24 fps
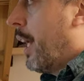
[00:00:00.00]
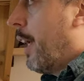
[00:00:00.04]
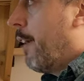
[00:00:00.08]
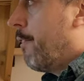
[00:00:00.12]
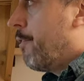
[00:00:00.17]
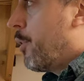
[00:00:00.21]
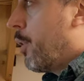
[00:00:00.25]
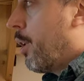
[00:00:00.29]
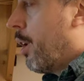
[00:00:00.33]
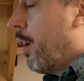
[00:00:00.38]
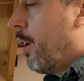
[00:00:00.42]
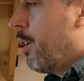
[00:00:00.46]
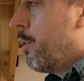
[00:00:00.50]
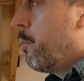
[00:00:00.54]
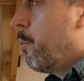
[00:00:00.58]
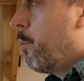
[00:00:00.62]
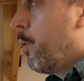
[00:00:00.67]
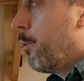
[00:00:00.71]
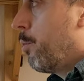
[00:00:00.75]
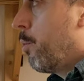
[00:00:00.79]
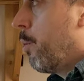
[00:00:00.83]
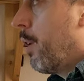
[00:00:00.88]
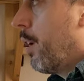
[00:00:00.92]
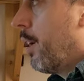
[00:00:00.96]
If you're a home
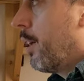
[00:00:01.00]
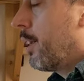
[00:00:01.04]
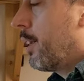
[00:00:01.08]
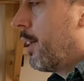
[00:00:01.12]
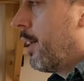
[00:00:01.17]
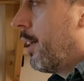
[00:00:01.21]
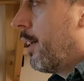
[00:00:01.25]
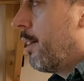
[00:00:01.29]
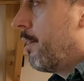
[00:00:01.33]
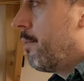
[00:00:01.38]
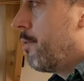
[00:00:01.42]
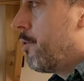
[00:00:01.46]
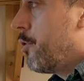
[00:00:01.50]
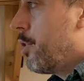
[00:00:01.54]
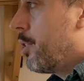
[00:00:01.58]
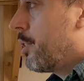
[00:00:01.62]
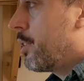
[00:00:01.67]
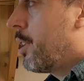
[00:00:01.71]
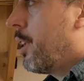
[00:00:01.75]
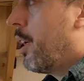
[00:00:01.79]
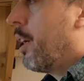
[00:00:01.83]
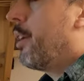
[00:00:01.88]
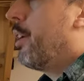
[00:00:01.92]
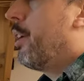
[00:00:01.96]
woodworker,
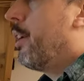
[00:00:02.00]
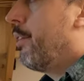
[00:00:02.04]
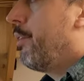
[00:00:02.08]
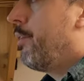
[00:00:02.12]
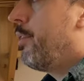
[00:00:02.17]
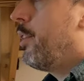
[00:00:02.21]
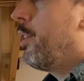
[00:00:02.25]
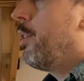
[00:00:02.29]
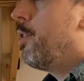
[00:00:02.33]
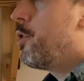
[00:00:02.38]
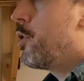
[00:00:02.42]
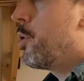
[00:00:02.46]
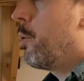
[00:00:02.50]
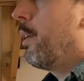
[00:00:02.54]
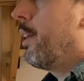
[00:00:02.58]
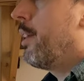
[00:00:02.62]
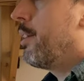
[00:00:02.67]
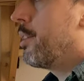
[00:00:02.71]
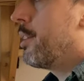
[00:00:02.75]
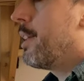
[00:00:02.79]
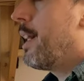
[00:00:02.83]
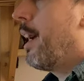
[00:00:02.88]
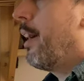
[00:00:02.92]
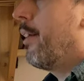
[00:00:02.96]
just cutting a few
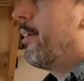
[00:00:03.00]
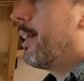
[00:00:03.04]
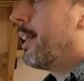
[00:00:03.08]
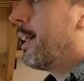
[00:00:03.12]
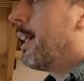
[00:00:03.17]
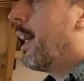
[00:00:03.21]
joints now and